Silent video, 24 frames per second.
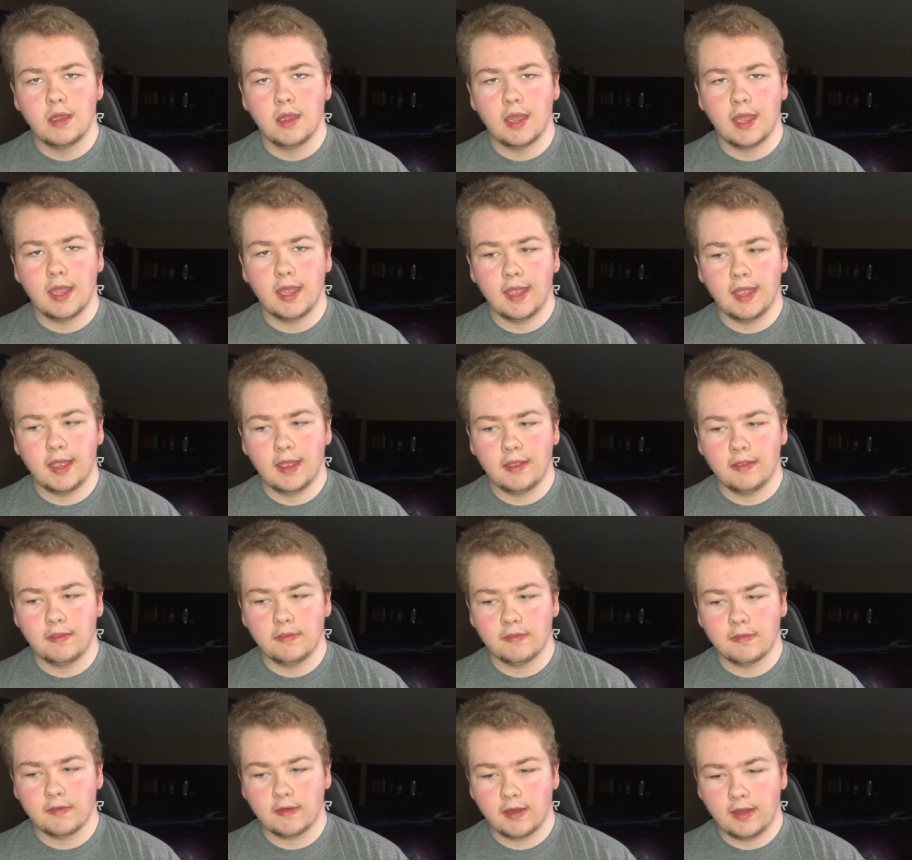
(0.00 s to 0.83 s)

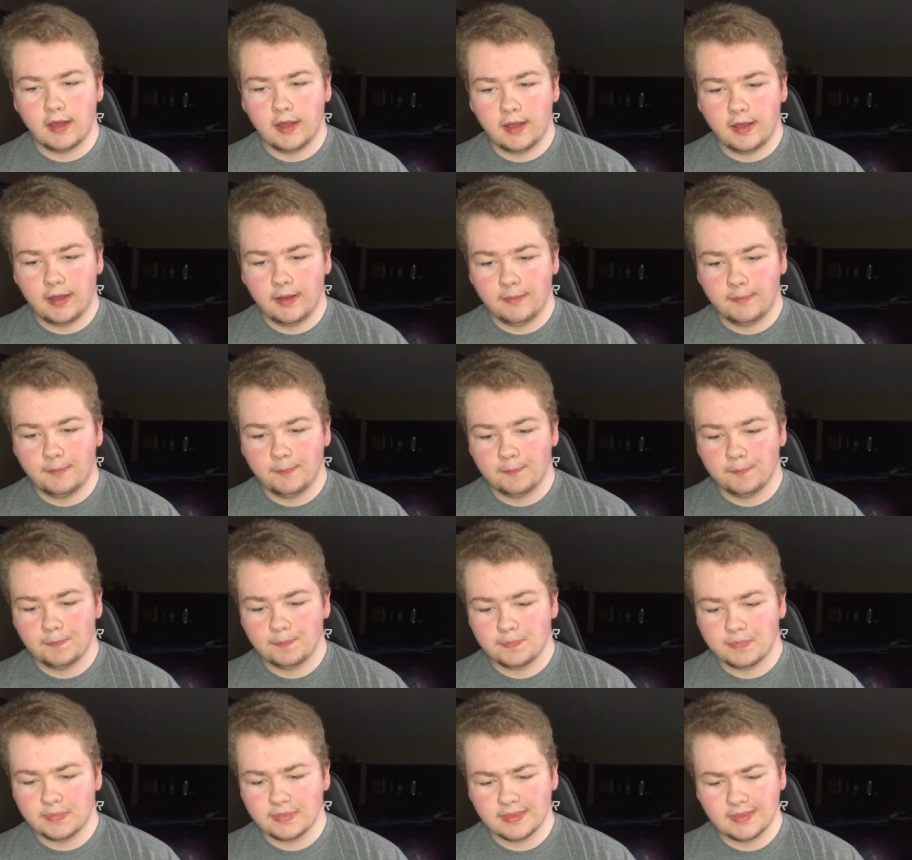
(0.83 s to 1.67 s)
And,
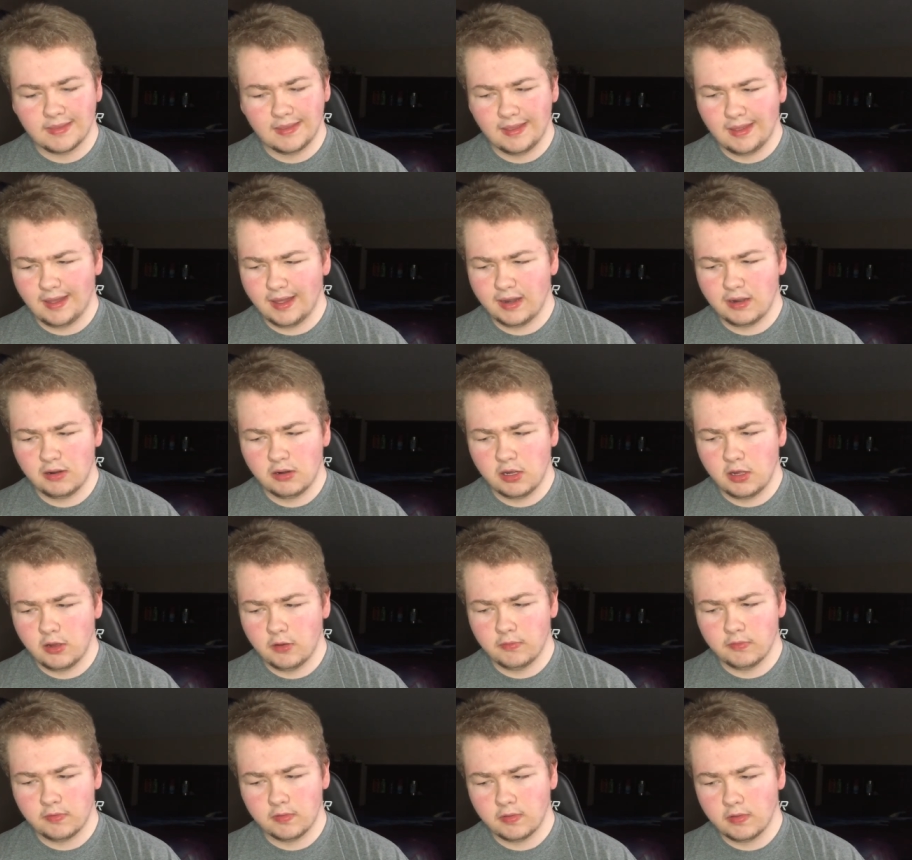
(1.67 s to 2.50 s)
um, I don't know,
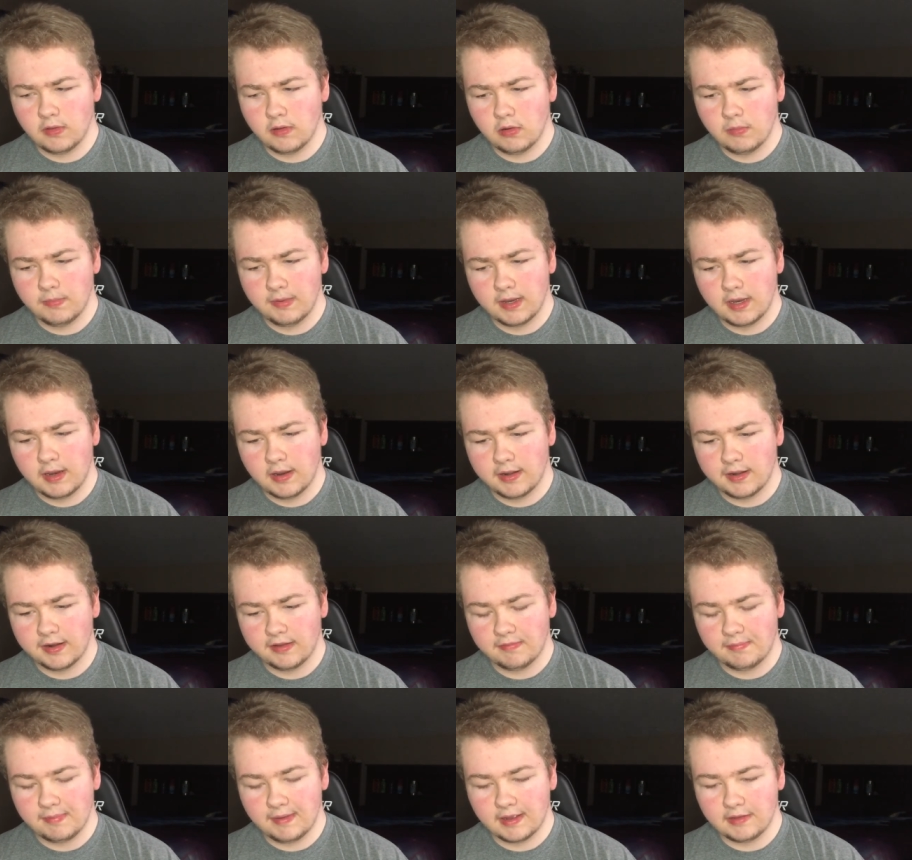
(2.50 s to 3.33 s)
it was a little bit
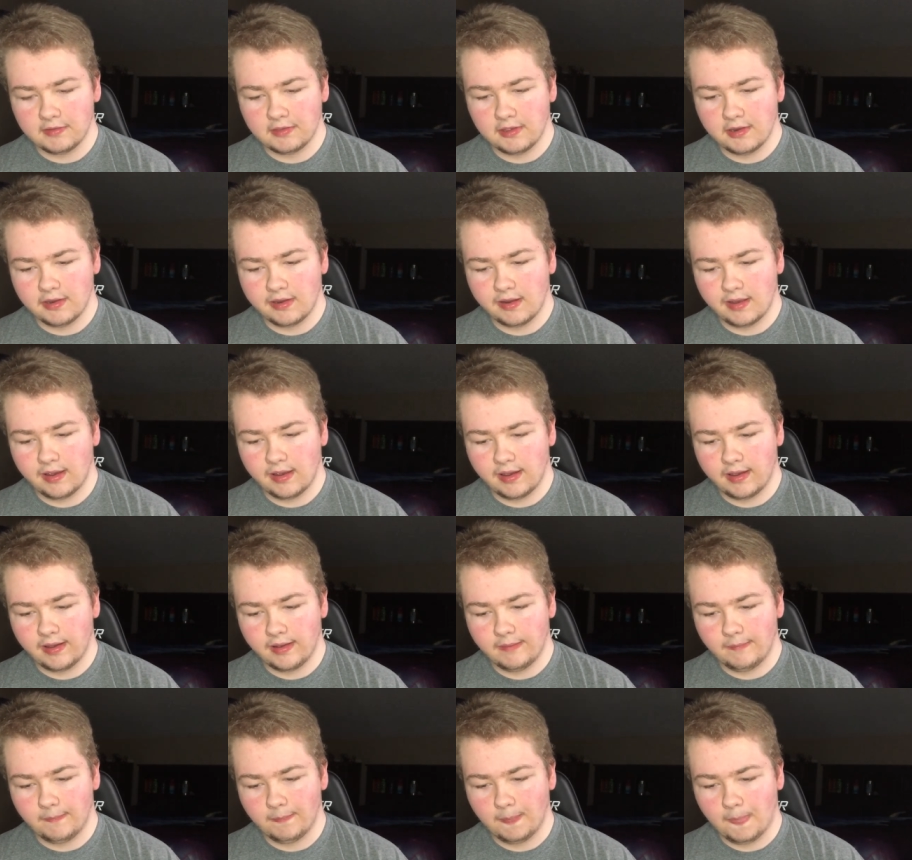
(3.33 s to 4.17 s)
unexpected.
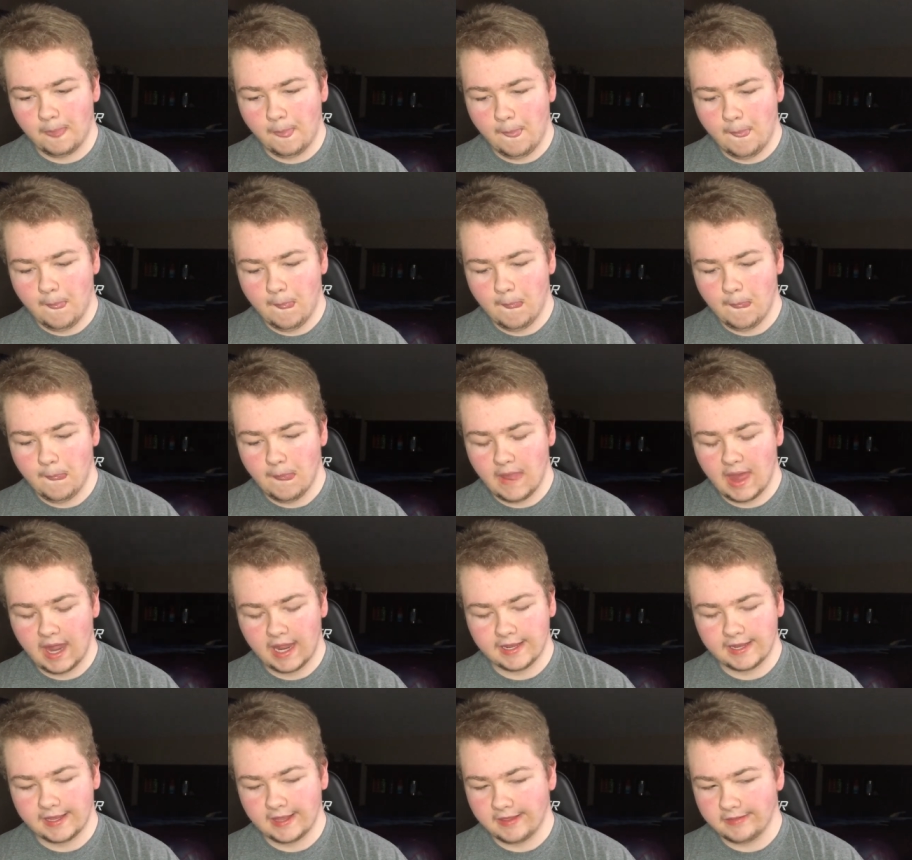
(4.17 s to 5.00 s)
Um,
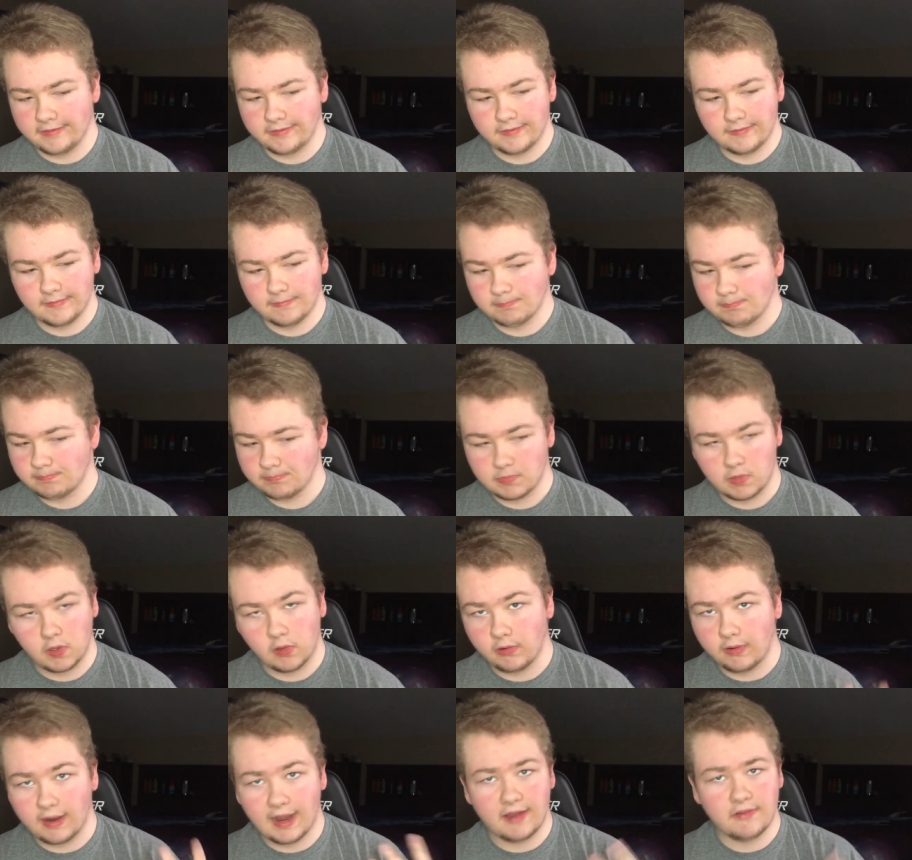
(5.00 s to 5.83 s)
I guess,
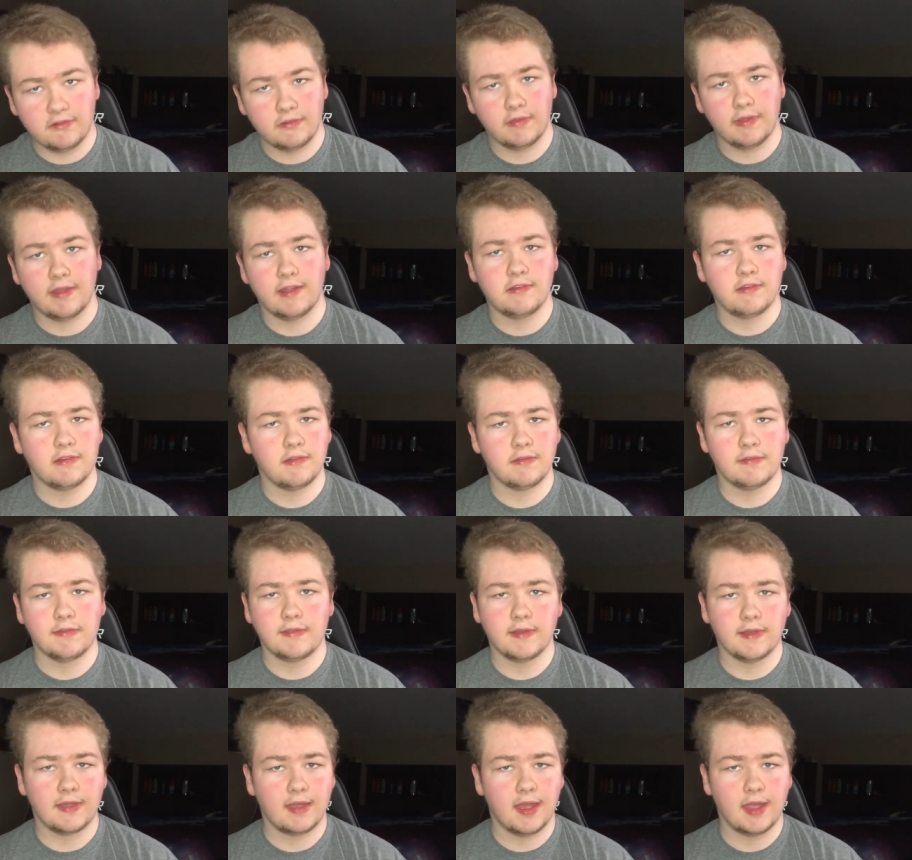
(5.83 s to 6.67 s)
congratulations
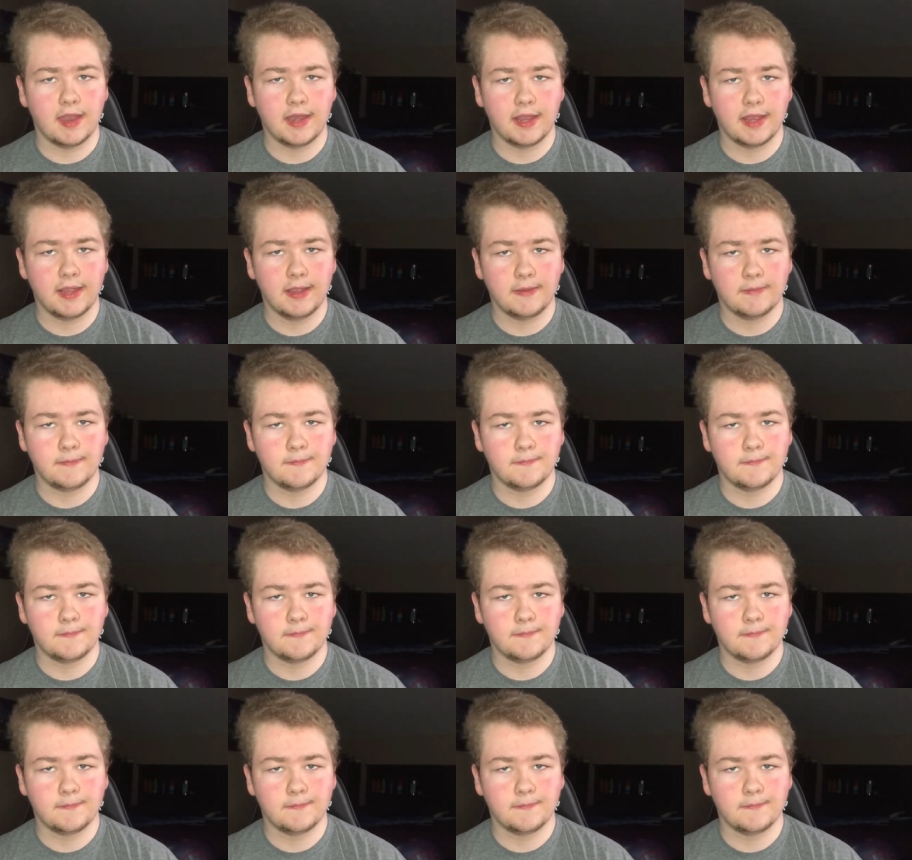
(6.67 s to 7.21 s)
to Kenny.